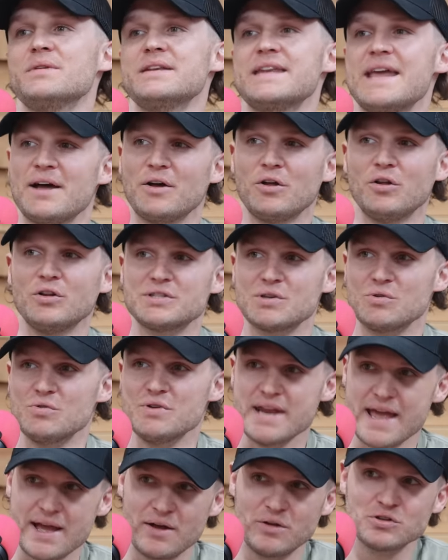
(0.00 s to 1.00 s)

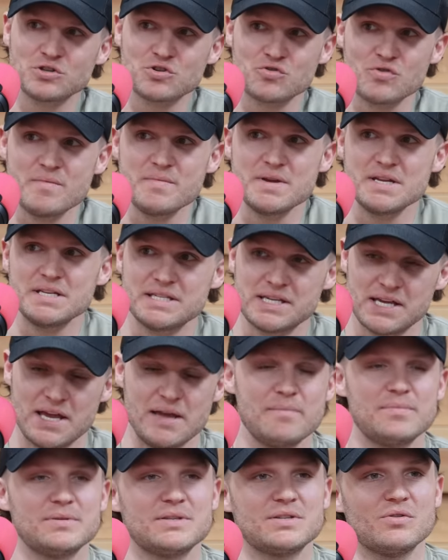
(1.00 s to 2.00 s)
Nail trimming
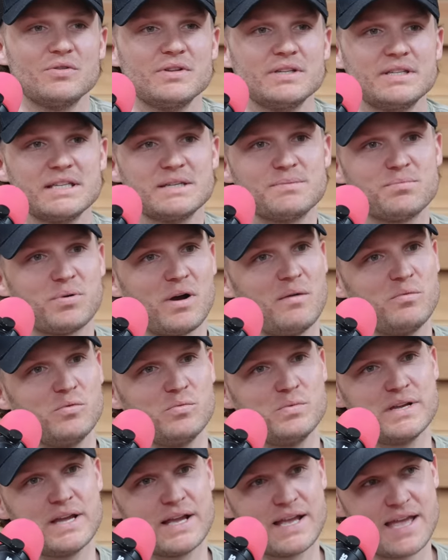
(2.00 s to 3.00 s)
tips. So this is
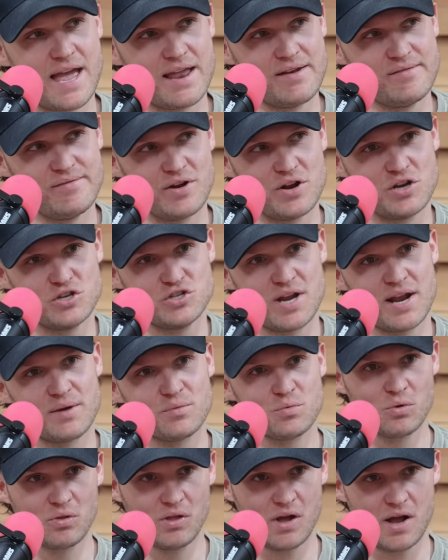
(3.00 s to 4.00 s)
probably again very
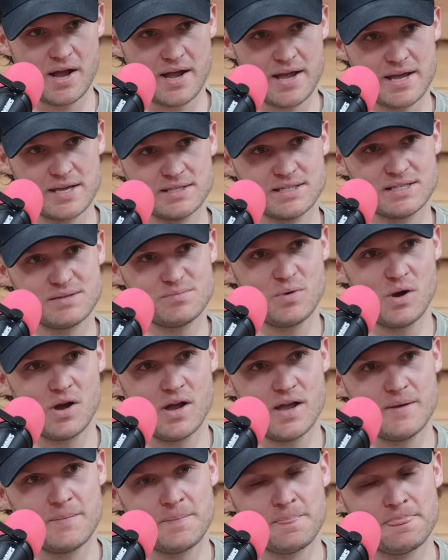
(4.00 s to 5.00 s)
generalized, mm-hmm.
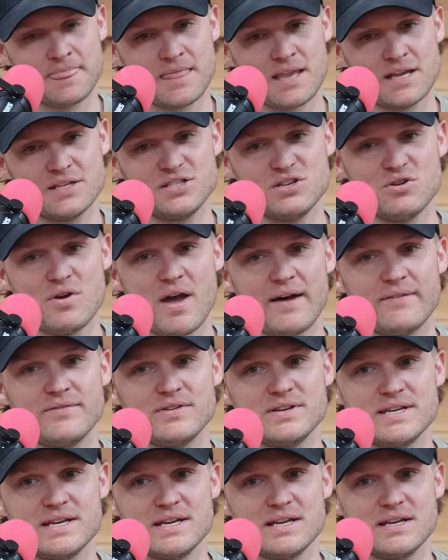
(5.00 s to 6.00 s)
but do you have
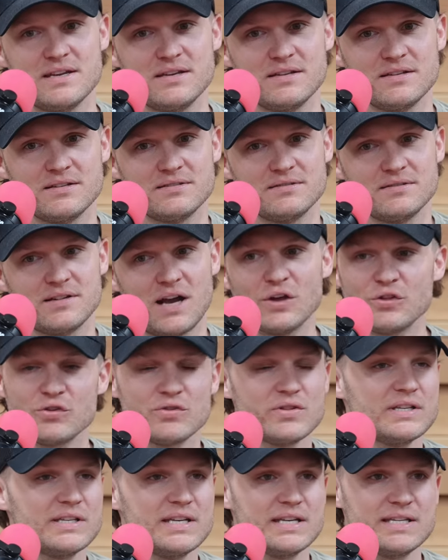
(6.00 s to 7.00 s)
any
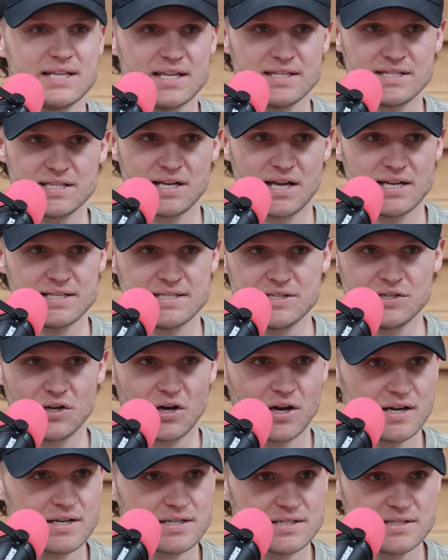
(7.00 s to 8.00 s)
other than desensitizing
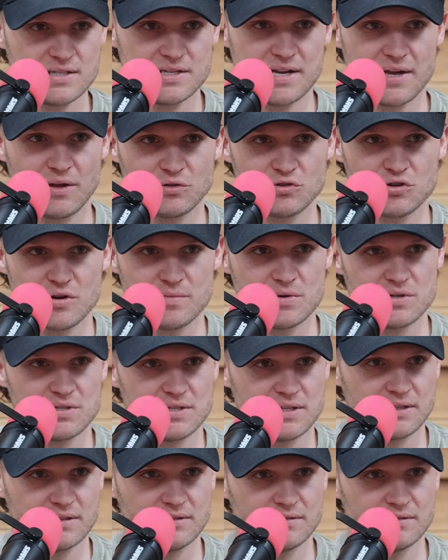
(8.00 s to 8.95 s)
dogs to nail trimmers and